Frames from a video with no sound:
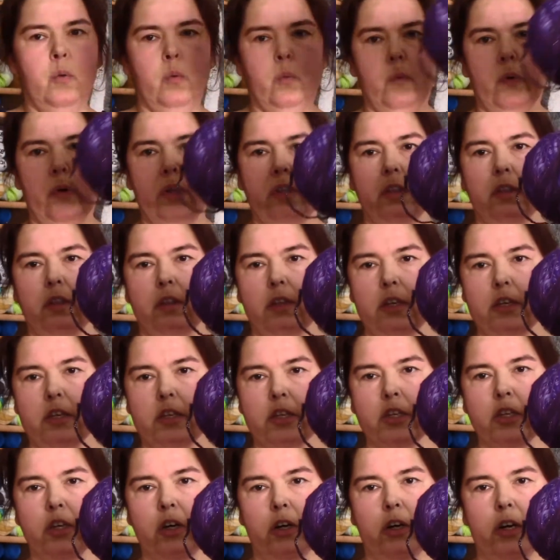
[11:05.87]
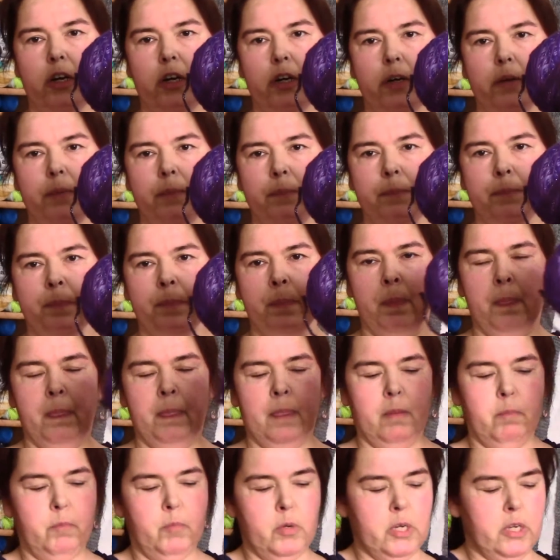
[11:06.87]
with this yarn,
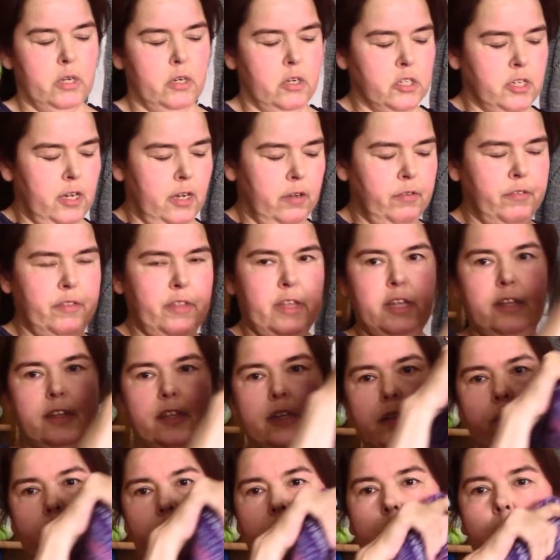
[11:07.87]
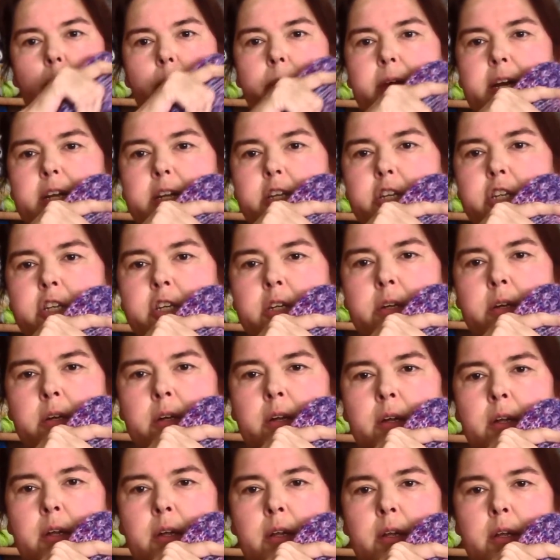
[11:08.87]
because I think that will match,
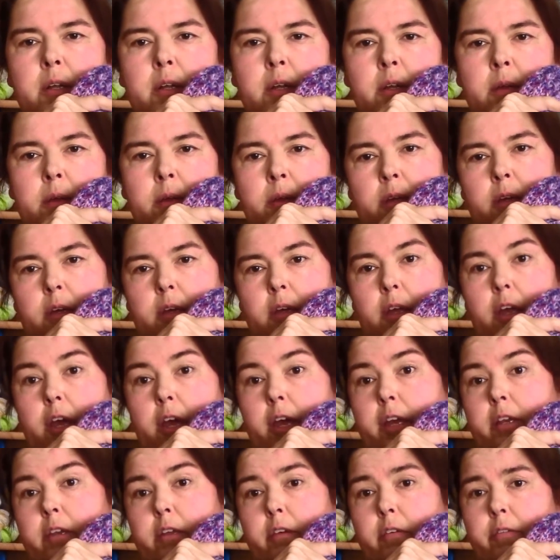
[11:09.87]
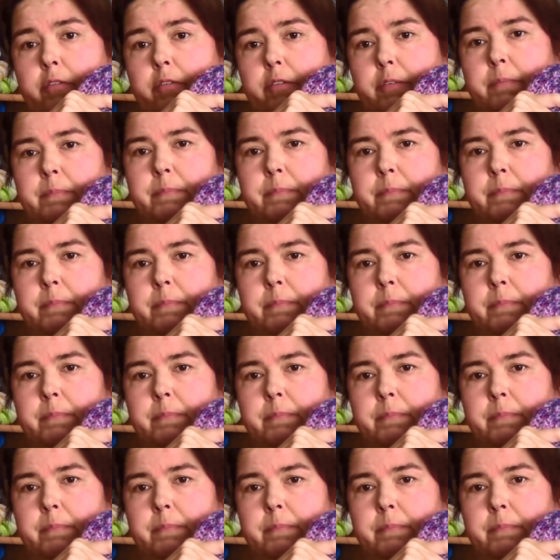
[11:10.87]
kind of.